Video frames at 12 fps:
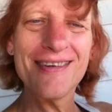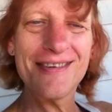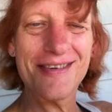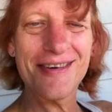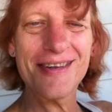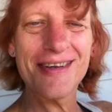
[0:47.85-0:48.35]

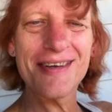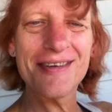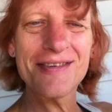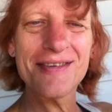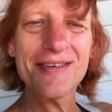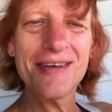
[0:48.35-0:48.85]
Still
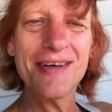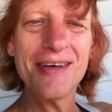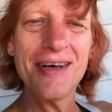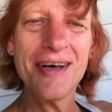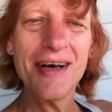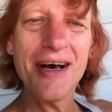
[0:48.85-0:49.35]
is.
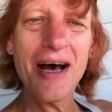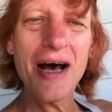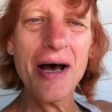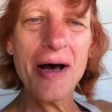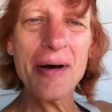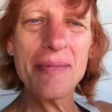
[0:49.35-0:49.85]

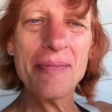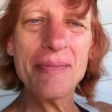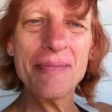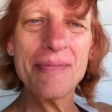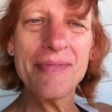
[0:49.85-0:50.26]
Um,